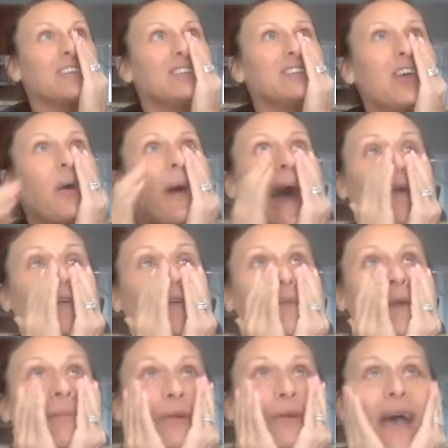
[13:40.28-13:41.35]
So I
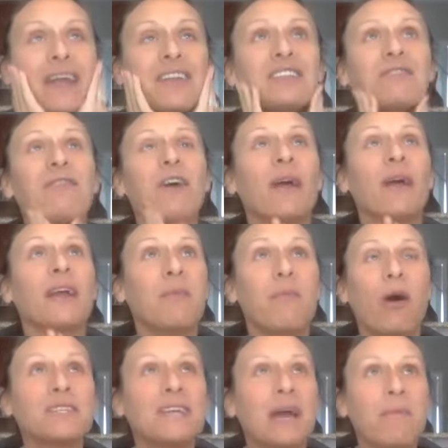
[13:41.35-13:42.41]
remember I just felt like a
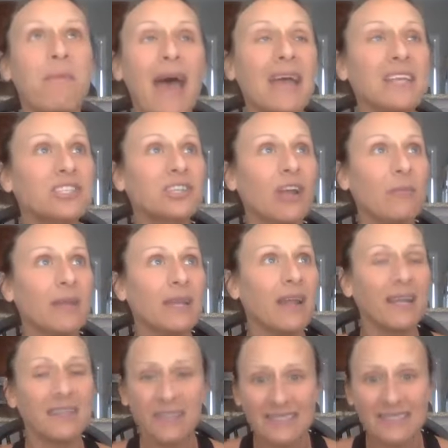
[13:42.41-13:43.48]
multi-master. I mean,
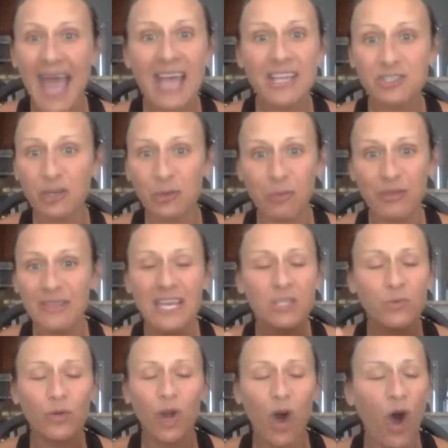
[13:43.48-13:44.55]
a disaster, but
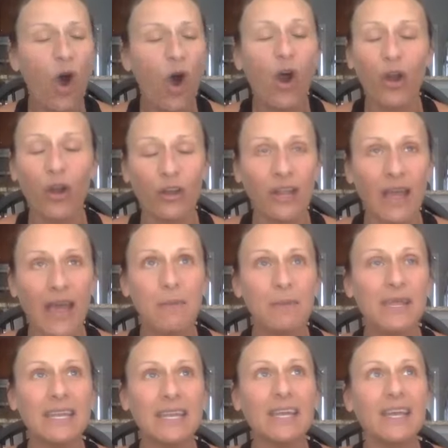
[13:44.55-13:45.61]
things were hard. I
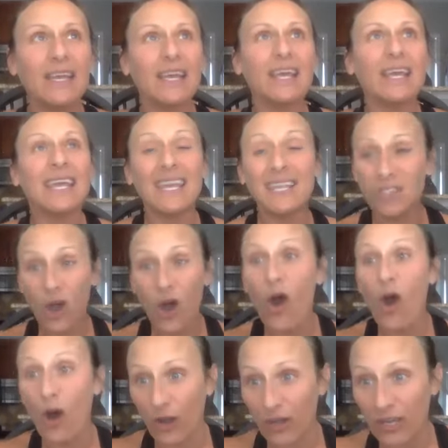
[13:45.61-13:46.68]
mean, it's
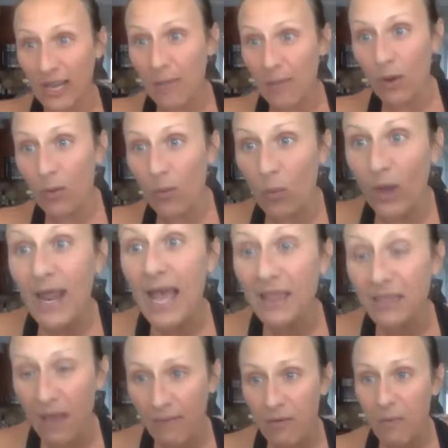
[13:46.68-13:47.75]
hard. But what I
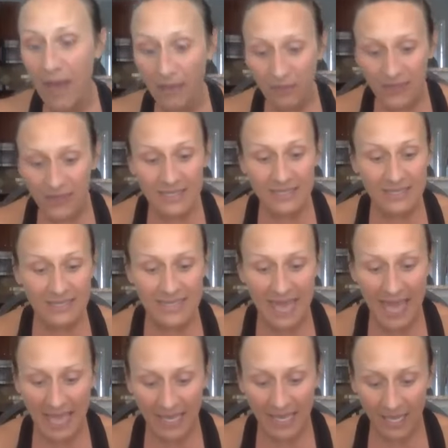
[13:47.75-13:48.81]
love about this is
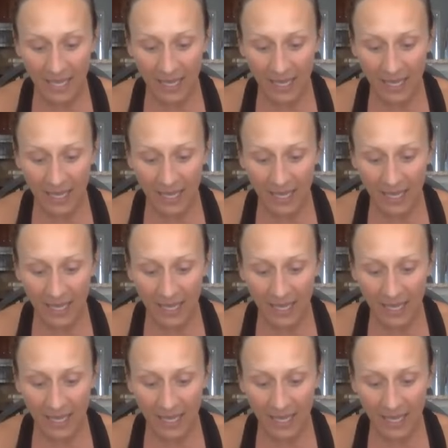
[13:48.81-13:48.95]
that